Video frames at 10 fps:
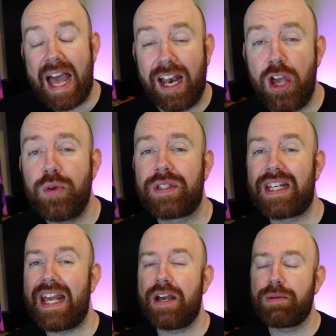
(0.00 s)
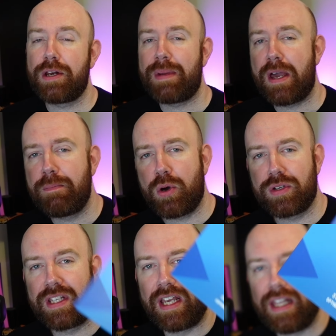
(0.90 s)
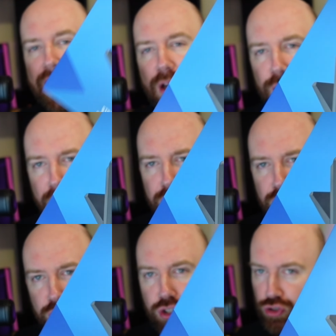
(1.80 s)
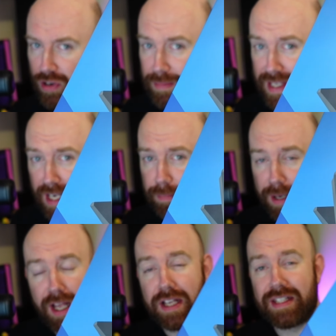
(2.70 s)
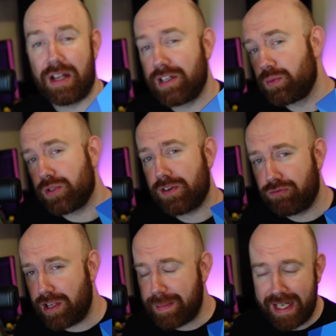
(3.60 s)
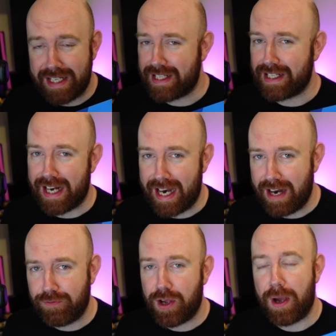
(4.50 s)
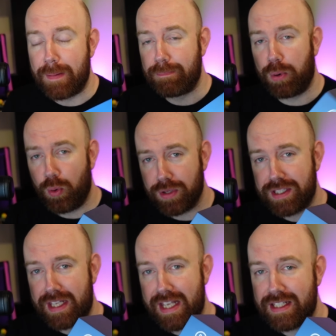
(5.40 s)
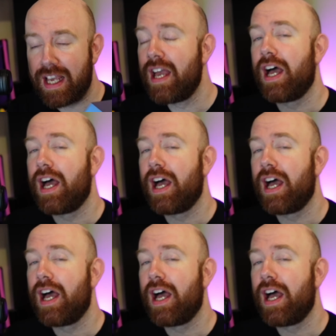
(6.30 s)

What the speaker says: Hello, today I'm going to be unboxing the Elgato Stream Deck Plus. Now, this wasn't a freebie, this isn't an advert, I bought this.